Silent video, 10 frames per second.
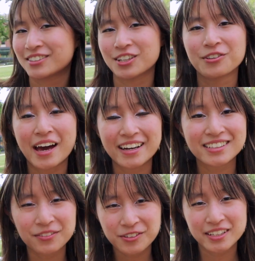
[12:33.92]
So that
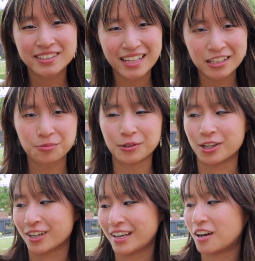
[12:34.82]
is it for this
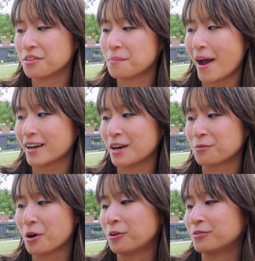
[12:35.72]
sketchbook. And on the back I
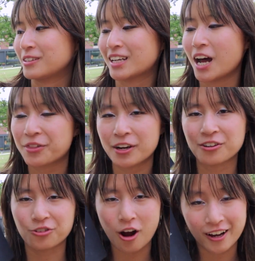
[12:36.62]
wrote, get out there
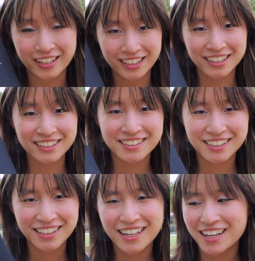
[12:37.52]
and draw, kids.
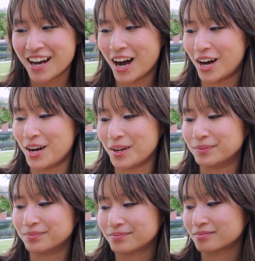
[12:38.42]

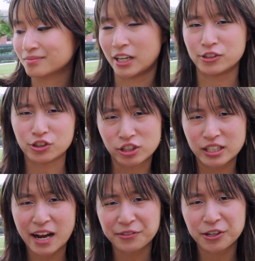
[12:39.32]
You should
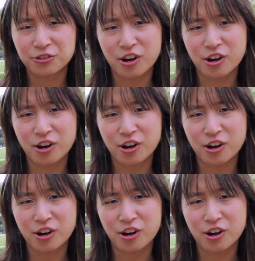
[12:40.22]
get out there and